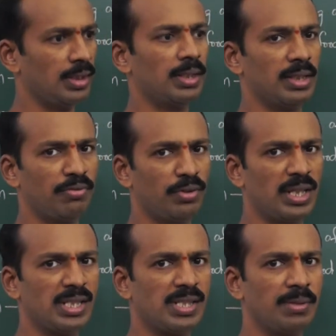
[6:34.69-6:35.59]
The food
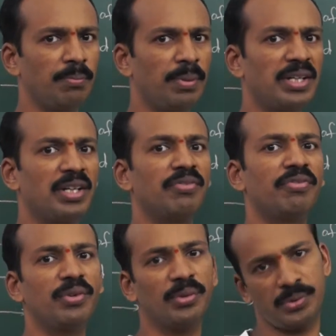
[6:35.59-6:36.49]
is simply
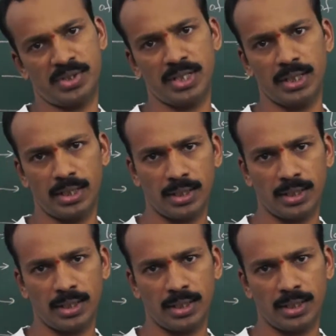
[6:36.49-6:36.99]
diffused here.